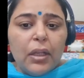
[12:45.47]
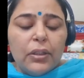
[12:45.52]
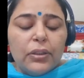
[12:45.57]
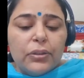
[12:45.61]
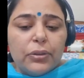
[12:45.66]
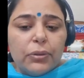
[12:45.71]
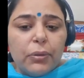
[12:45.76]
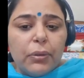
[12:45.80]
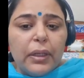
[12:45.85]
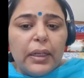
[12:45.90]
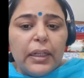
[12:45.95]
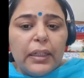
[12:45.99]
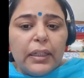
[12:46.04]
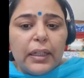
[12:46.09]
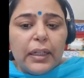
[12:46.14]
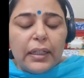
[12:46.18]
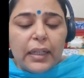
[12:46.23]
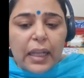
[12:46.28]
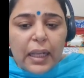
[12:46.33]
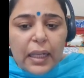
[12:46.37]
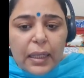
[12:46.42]
So
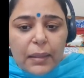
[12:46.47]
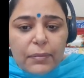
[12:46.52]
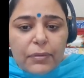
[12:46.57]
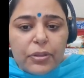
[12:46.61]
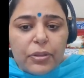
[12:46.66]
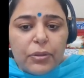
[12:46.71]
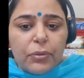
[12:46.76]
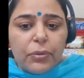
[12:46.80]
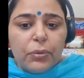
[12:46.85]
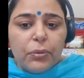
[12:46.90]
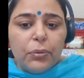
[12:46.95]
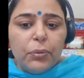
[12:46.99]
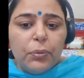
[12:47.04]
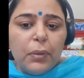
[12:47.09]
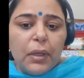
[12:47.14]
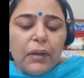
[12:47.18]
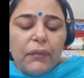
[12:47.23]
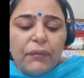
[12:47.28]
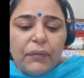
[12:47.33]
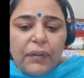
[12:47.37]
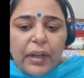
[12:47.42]
it helps you to
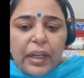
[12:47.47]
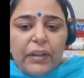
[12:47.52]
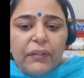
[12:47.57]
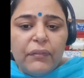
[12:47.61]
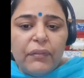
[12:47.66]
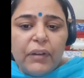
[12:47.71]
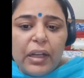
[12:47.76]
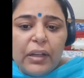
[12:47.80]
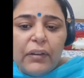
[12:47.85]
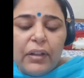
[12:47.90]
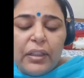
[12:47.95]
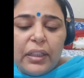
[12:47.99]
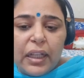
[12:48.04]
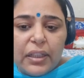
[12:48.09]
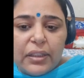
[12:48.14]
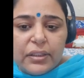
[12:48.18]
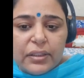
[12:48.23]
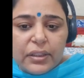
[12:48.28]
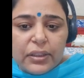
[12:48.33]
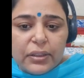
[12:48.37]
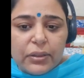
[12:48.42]
do a 5
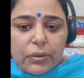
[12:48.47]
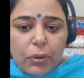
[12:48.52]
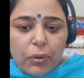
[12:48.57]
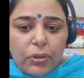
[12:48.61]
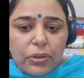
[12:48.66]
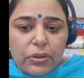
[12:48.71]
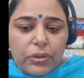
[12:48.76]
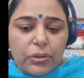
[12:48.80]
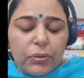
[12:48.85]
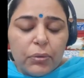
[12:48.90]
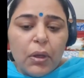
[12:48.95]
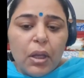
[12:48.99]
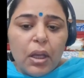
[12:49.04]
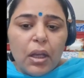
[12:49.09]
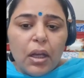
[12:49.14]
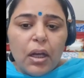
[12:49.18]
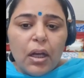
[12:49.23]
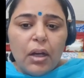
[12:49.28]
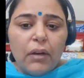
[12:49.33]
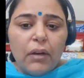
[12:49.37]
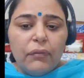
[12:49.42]
analysis also
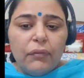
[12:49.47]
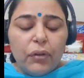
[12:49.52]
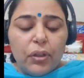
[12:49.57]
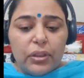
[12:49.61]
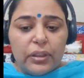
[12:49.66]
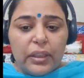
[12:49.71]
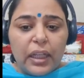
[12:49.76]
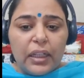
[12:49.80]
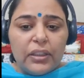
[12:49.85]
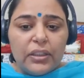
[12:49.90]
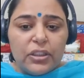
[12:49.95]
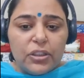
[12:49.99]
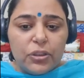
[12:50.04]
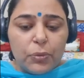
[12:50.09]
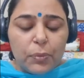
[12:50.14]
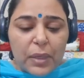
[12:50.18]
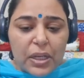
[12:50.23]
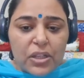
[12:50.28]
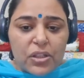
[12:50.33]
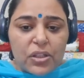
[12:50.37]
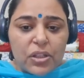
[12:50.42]
for that
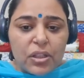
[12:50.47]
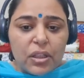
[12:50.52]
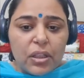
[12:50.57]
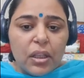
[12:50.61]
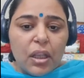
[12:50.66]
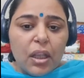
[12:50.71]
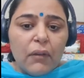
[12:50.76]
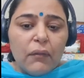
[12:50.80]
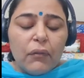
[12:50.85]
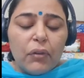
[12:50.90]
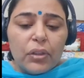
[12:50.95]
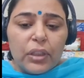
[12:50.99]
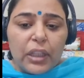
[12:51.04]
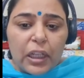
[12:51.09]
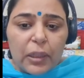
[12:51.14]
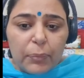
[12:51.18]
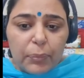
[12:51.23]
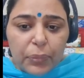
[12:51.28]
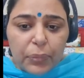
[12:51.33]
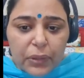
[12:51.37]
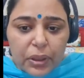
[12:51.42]
situation, for
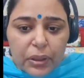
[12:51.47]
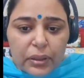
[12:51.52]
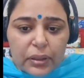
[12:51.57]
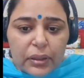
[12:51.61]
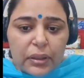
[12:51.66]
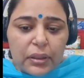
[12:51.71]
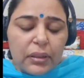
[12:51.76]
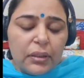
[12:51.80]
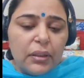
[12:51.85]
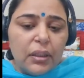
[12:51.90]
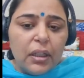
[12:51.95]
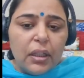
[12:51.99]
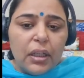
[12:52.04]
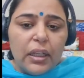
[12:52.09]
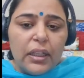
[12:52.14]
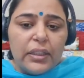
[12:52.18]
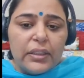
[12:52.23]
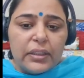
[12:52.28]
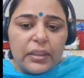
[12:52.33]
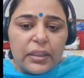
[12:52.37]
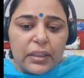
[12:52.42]
that person,
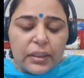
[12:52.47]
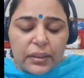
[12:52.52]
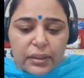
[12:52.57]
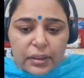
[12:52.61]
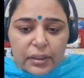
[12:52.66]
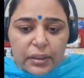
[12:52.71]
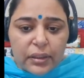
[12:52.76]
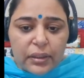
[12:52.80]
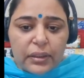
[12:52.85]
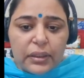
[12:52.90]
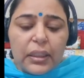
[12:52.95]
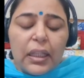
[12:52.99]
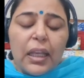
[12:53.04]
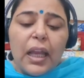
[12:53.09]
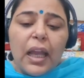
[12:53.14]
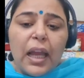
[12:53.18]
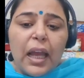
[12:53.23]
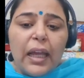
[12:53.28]
his concerns,